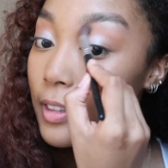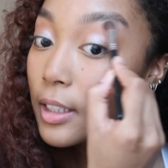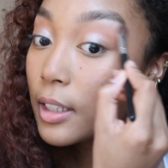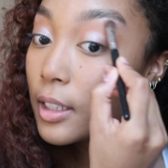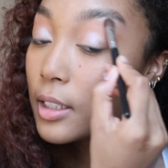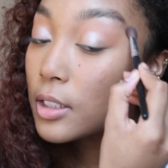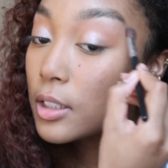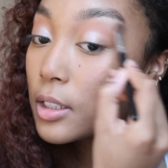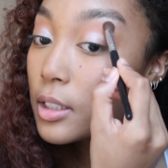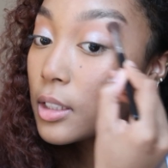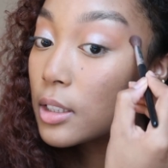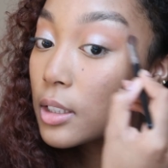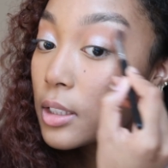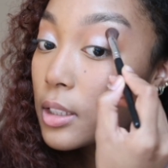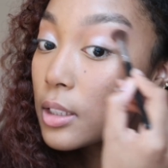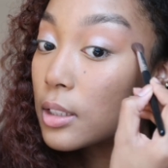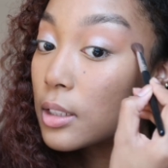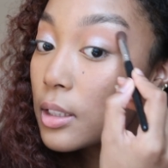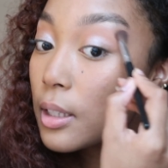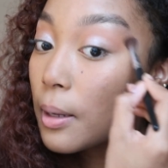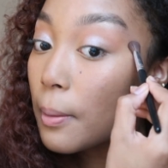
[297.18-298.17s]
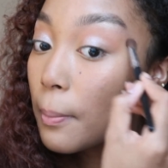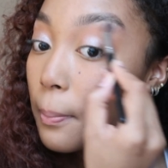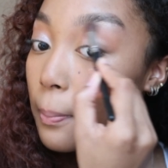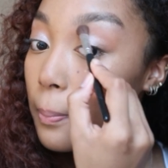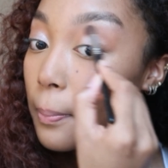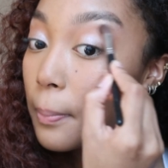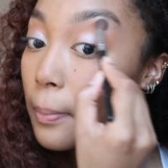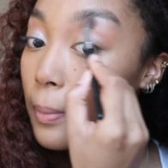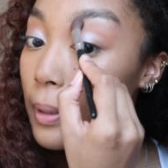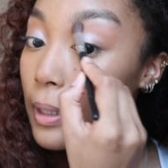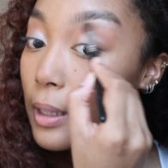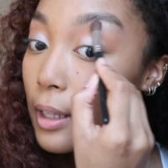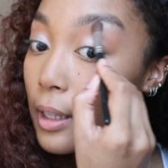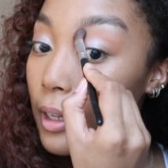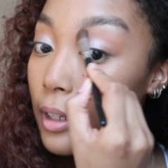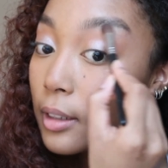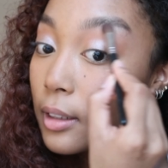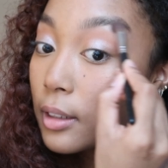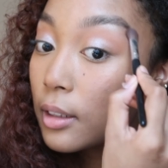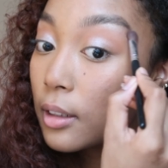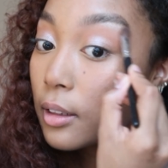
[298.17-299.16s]
and then just
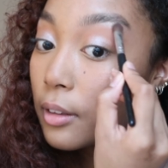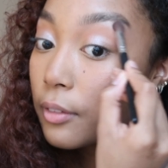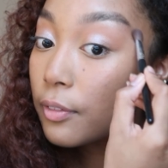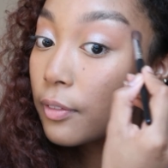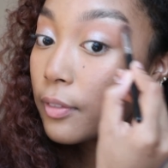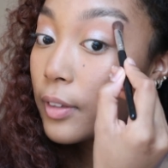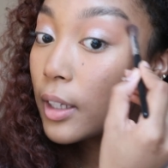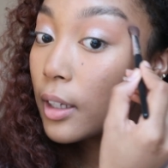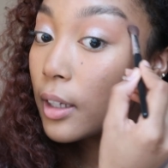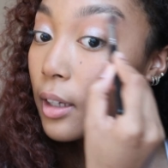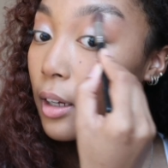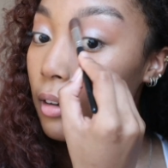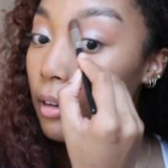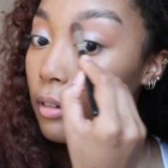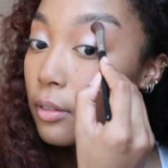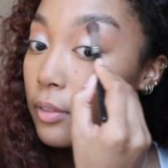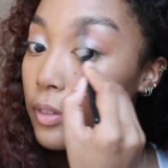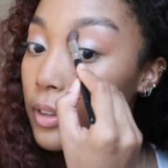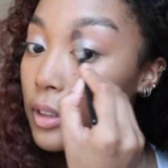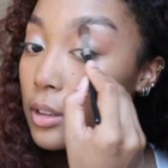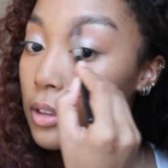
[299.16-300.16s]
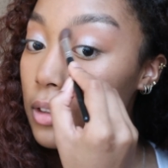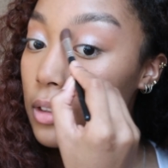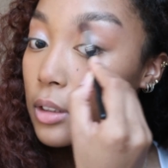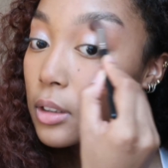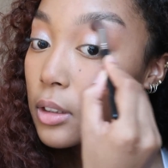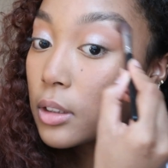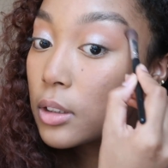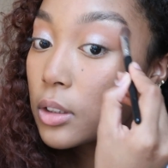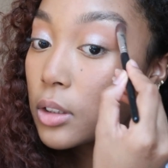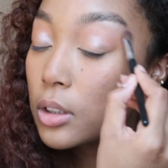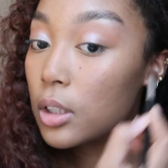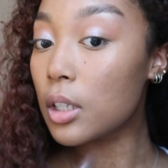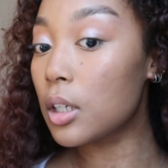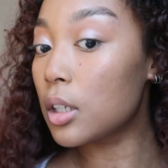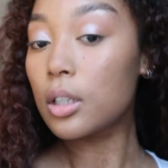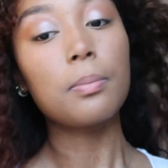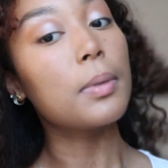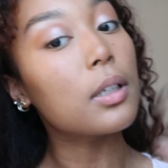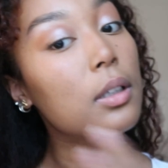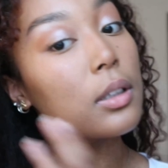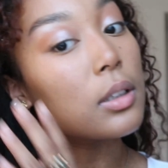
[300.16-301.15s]
blend the freak out of it
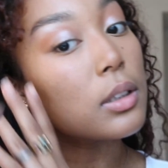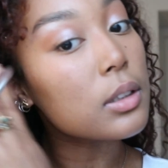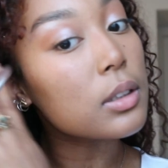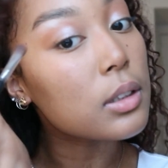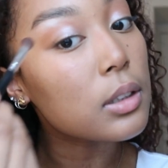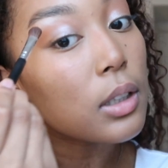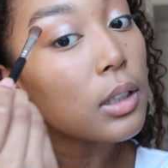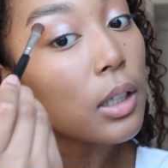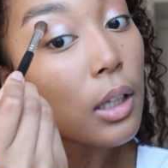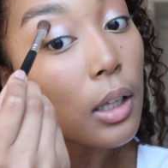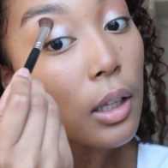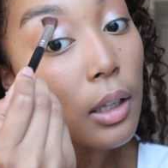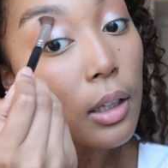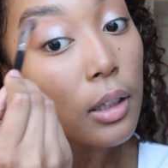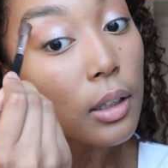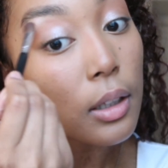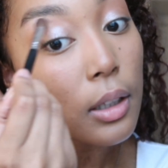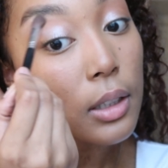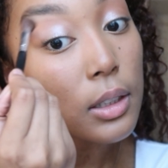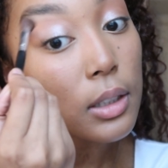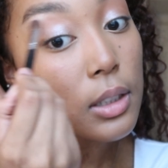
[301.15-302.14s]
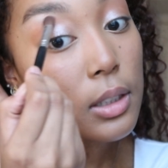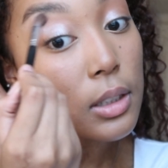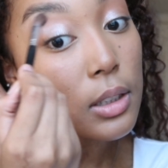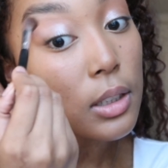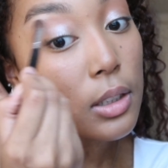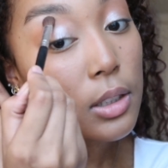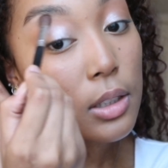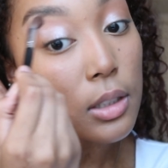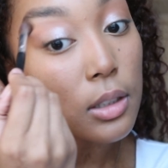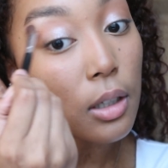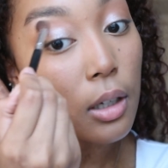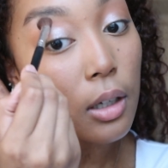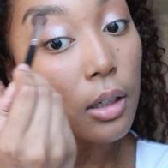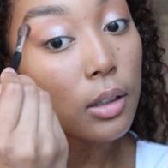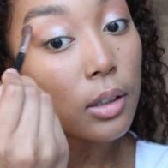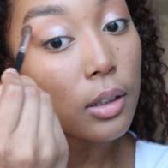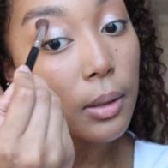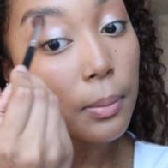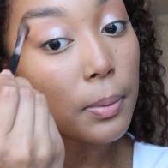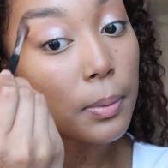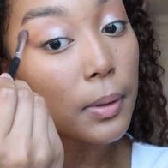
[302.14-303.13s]
because this is such an
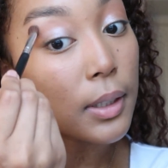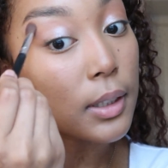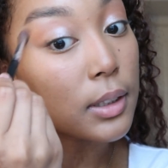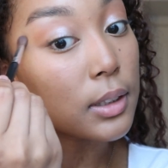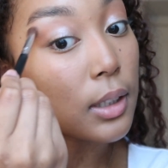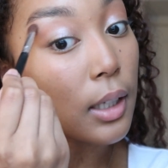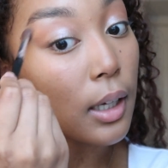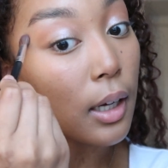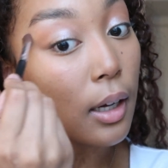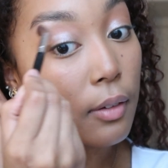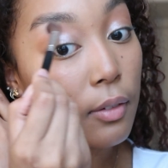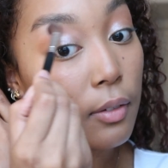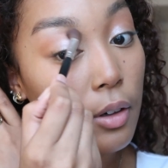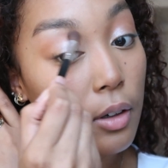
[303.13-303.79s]
ugly place to have